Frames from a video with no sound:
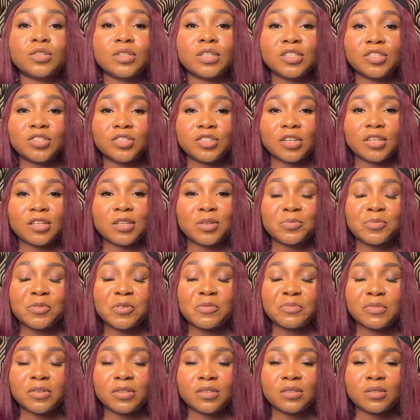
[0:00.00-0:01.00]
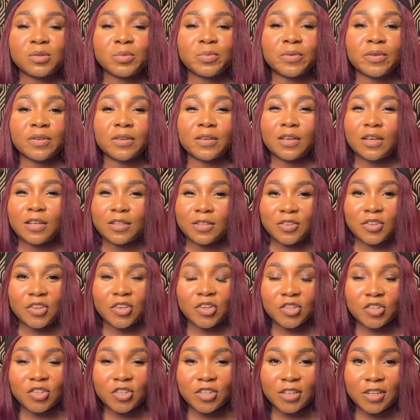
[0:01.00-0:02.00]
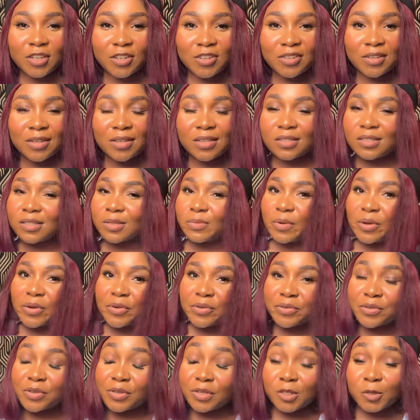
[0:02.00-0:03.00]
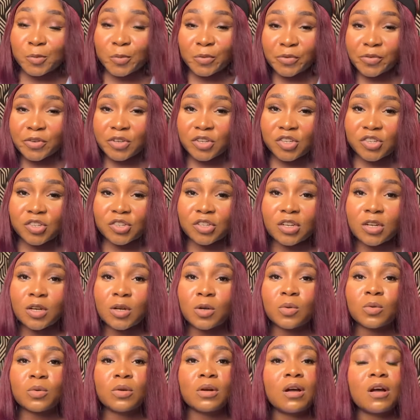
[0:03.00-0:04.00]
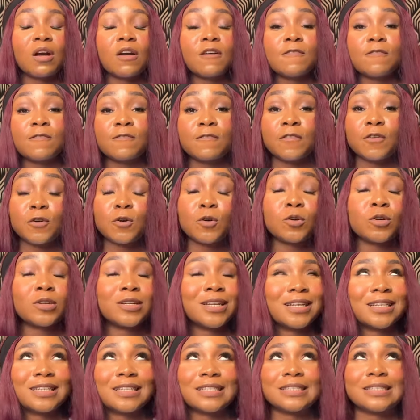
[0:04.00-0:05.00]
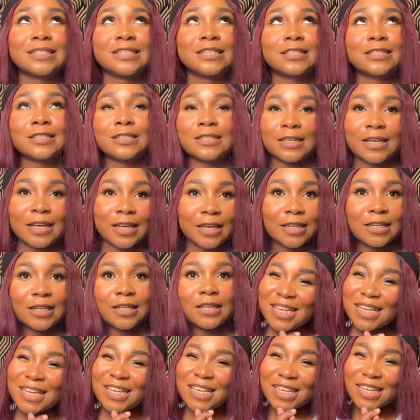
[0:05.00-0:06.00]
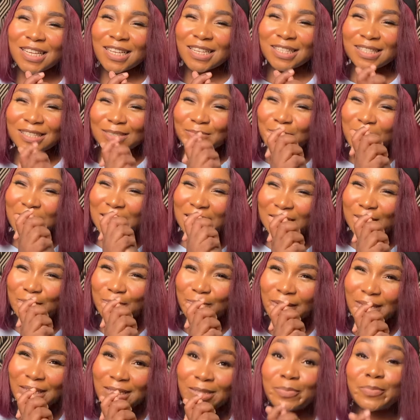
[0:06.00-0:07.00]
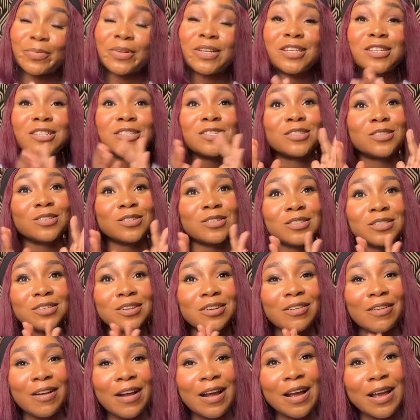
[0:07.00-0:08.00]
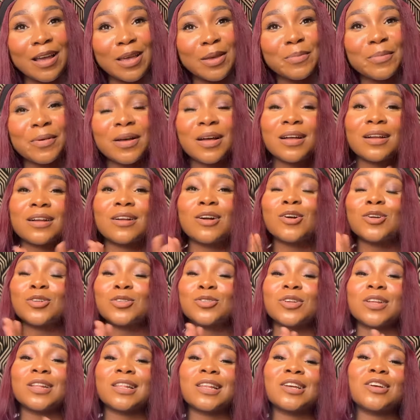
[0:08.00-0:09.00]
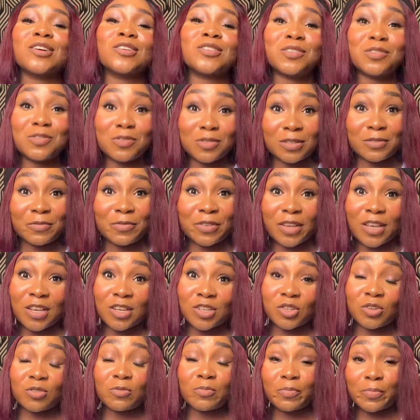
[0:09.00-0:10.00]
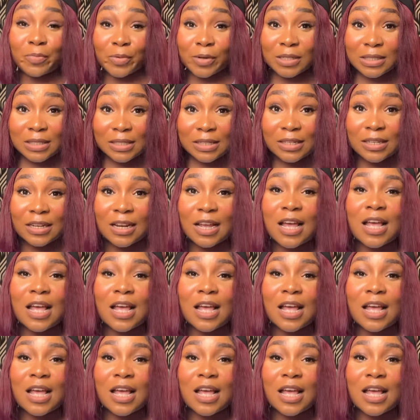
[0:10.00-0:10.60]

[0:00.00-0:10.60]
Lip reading: this channel promises to be educational, inspirational, fun and entertaining. Please subscribe and also click on the notification button